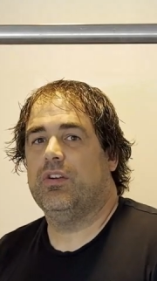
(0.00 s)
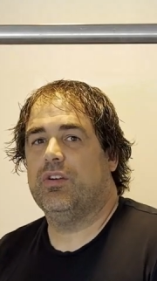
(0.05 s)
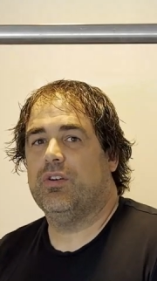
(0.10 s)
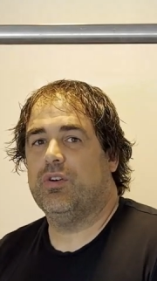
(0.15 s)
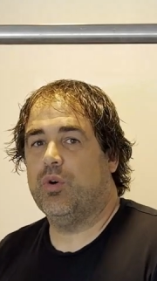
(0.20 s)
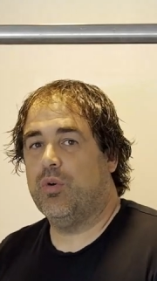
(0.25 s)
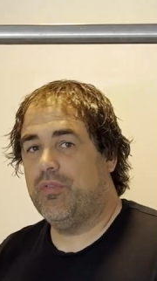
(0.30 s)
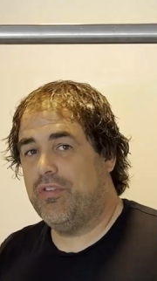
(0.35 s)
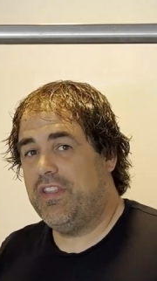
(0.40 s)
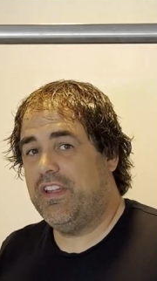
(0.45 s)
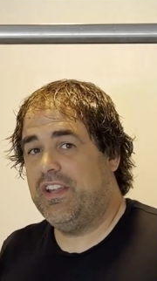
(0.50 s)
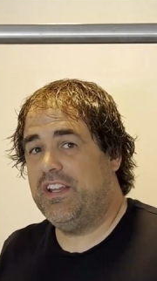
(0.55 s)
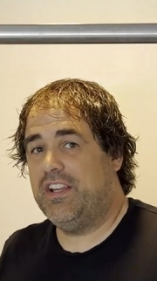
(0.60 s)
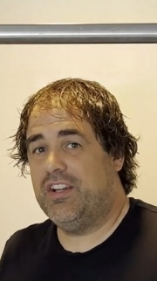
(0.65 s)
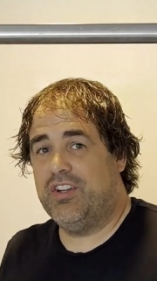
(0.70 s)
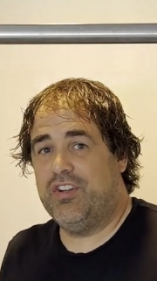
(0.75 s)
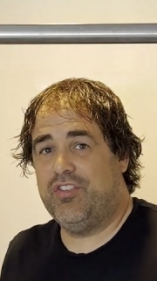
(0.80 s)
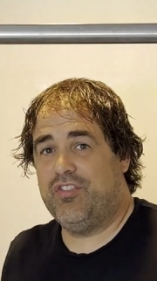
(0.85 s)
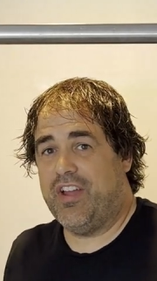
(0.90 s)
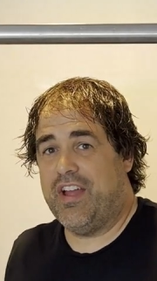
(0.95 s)
Over the
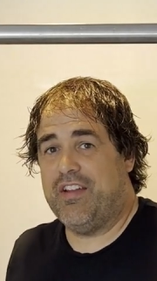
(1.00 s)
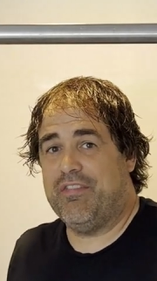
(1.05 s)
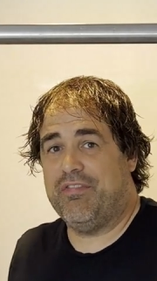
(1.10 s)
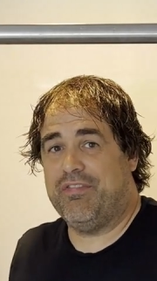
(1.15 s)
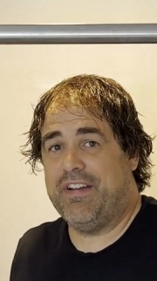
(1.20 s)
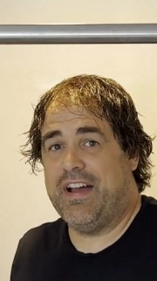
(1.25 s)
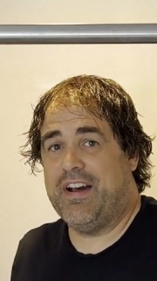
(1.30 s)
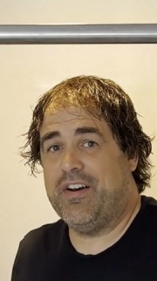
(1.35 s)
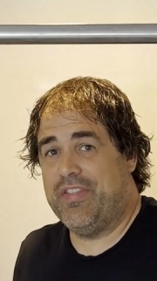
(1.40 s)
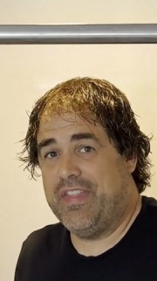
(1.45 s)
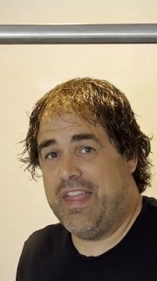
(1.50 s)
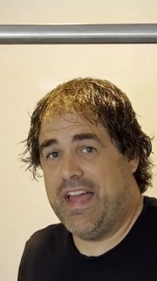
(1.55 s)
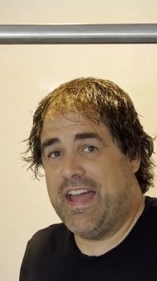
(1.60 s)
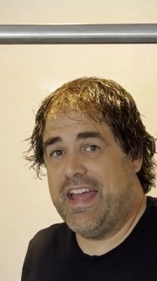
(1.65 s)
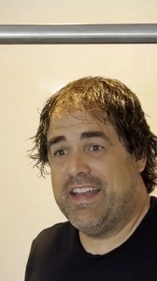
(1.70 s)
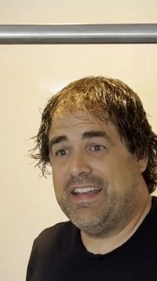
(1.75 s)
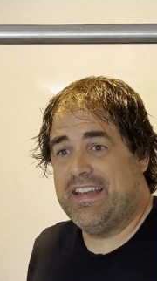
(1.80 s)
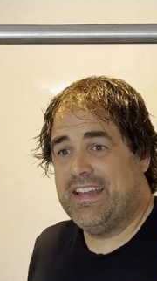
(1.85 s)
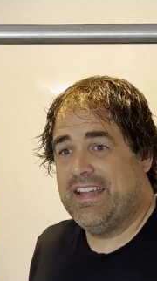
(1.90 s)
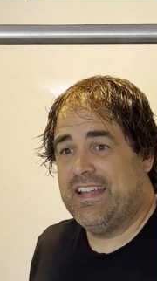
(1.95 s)
years, I've found
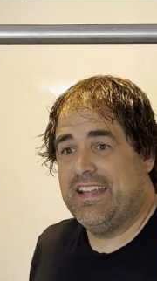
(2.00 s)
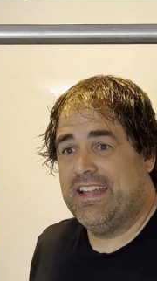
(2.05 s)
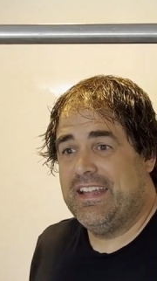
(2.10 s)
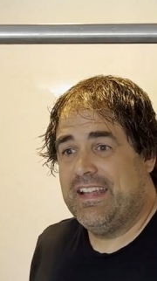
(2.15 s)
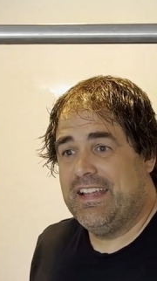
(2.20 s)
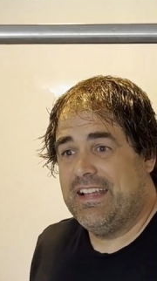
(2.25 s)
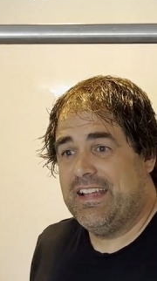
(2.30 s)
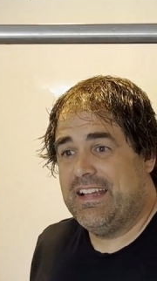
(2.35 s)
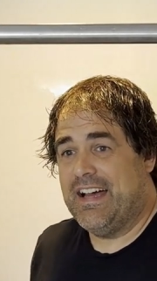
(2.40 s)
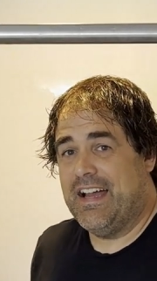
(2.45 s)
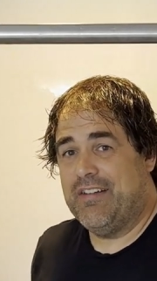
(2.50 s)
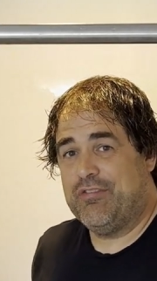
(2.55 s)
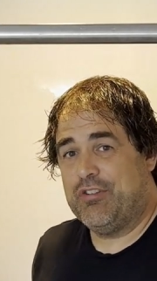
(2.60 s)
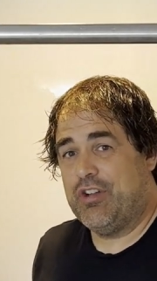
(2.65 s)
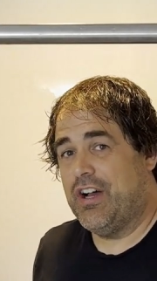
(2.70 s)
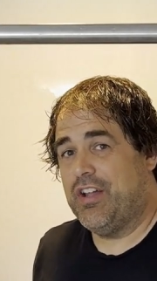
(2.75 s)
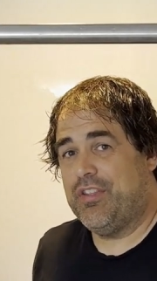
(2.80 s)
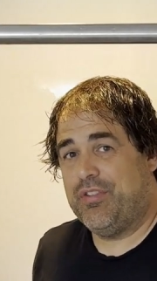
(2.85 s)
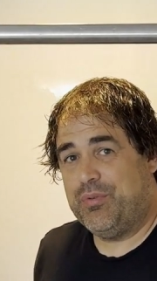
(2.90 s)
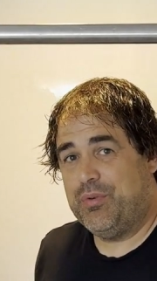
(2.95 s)
that I've
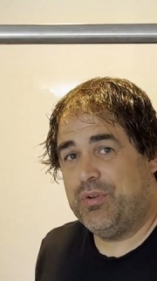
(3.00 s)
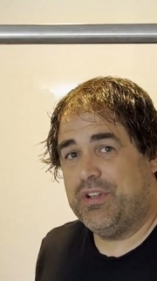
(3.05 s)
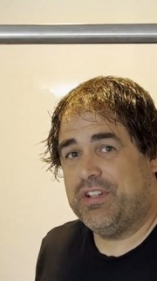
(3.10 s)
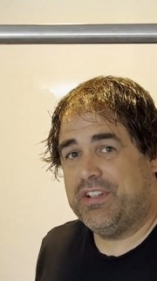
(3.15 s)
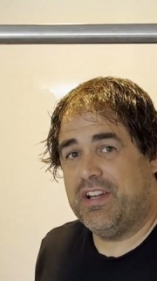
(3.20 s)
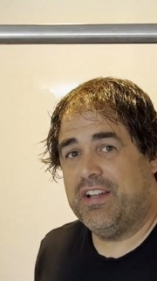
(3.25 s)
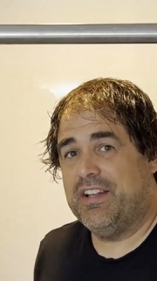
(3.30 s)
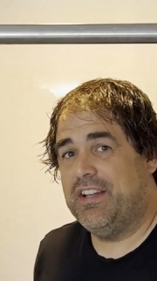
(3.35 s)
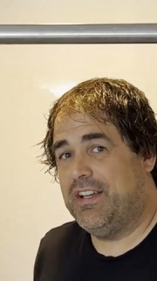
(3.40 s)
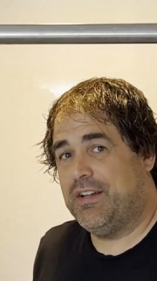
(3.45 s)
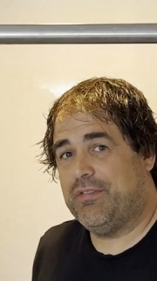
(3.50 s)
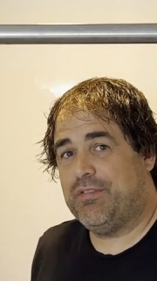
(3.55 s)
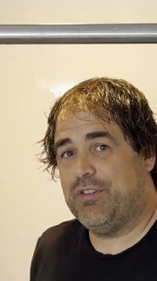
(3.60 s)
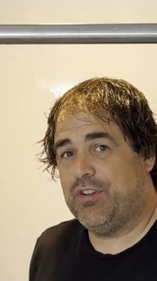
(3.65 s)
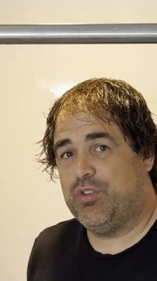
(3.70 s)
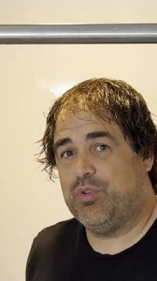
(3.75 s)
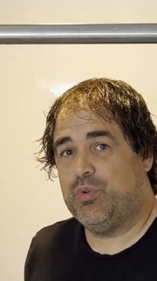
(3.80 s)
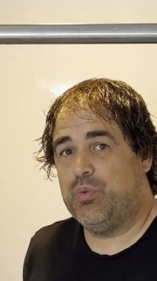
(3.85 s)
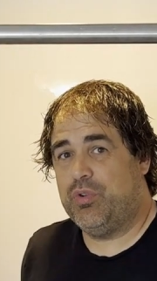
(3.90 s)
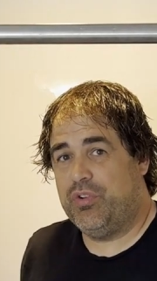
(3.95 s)
gone through a ton of
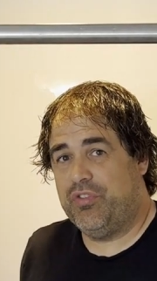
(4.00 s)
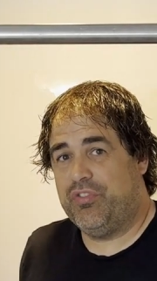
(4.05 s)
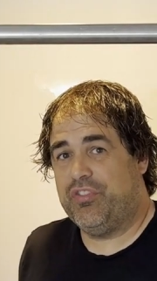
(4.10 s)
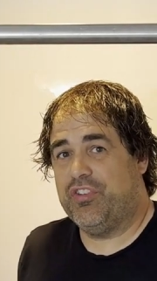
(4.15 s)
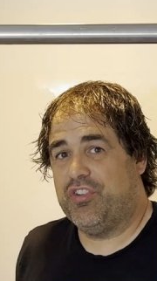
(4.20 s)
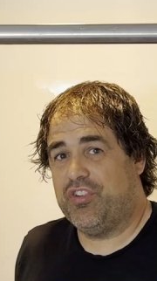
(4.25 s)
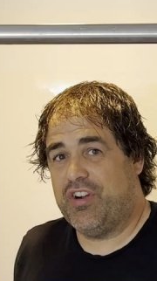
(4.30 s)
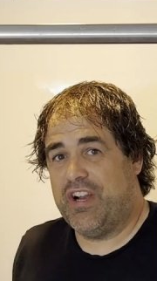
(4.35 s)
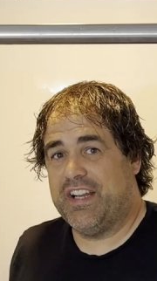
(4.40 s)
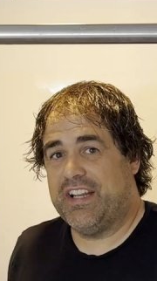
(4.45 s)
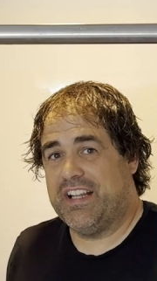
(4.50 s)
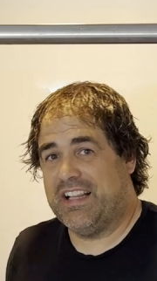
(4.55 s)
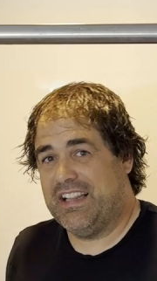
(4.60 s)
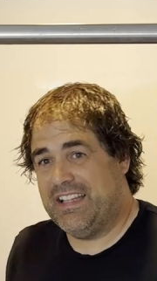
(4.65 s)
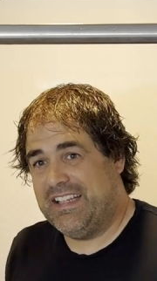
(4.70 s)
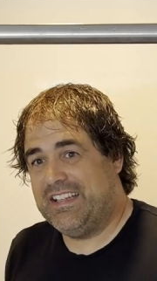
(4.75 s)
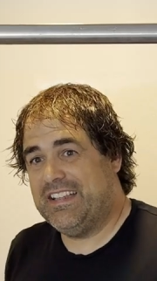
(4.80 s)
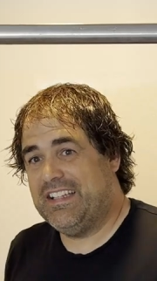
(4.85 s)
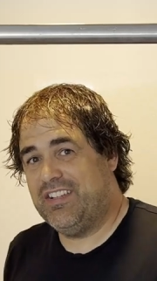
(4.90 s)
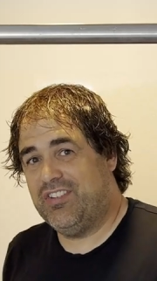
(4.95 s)
different tools to try and
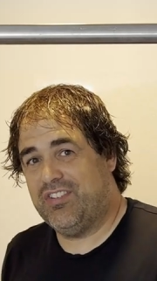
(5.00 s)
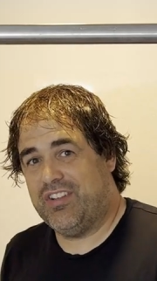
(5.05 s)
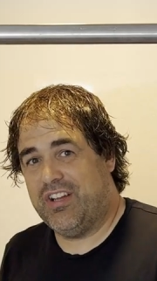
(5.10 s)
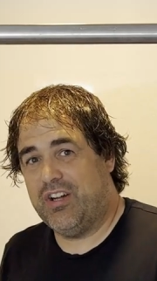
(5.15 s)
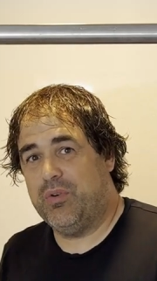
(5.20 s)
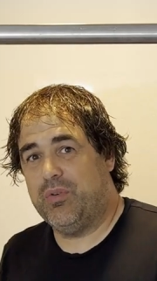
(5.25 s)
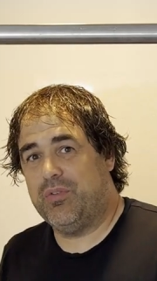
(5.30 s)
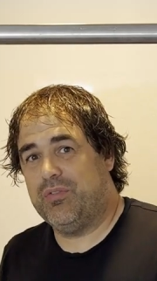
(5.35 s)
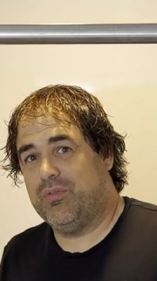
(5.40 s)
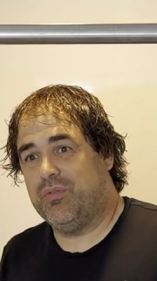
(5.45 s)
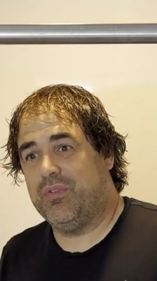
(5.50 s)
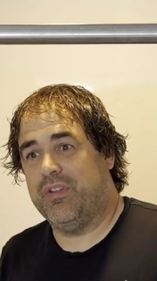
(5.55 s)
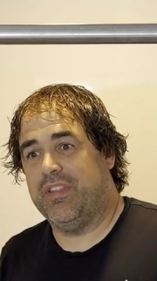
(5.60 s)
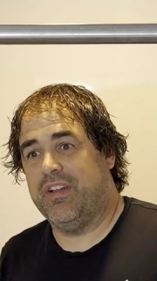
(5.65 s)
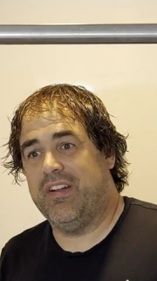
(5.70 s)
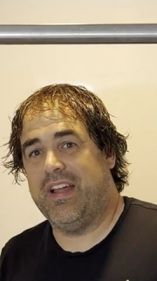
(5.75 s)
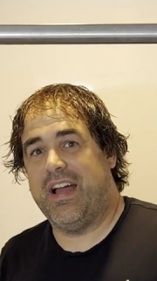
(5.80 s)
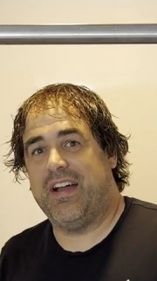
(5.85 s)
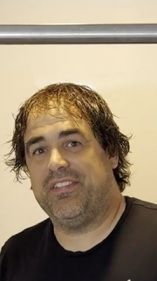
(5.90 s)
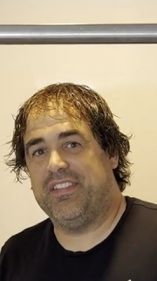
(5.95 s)
clean these out
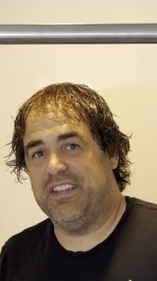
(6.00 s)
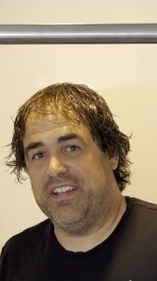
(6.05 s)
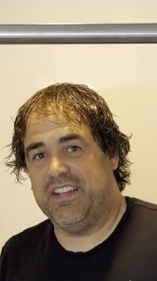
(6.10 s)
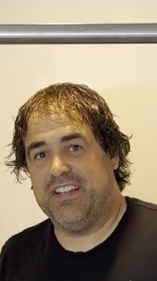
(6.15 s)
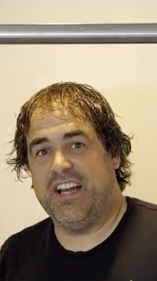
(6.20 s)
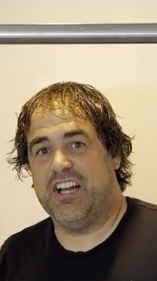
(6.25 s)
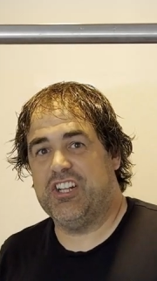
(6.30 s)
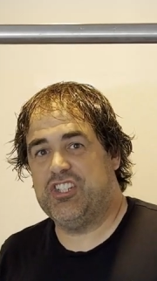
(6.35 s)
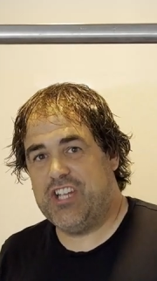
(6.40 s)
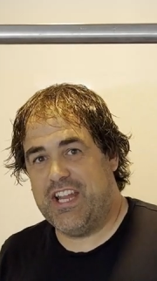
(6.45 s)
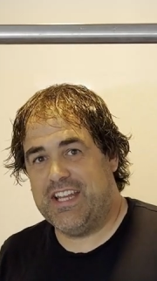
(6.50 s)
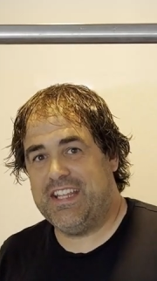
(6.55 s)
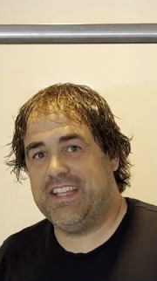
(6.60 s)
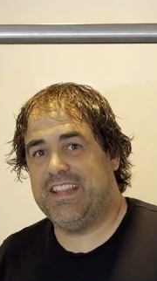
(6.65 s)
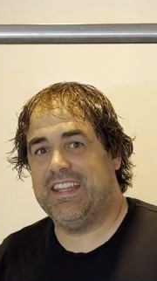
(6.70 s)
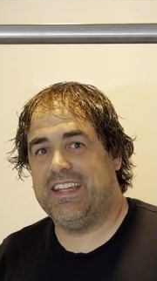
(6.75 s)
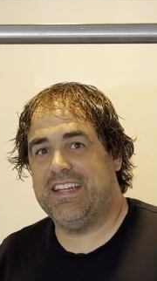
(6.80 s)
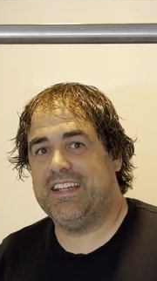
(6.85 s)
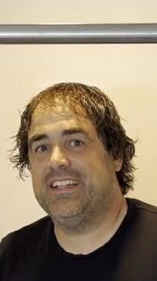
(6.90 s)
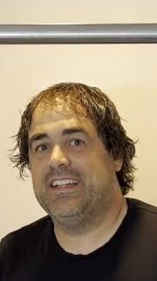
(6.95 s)
without having to touch
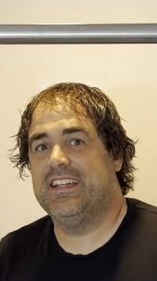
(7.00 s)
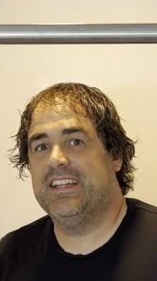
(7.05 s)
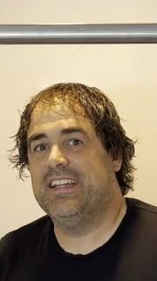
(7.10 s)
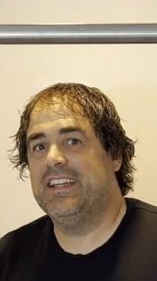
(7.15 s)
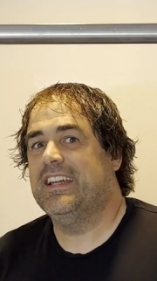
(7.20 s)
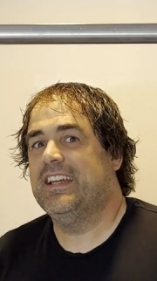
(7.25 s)
anything.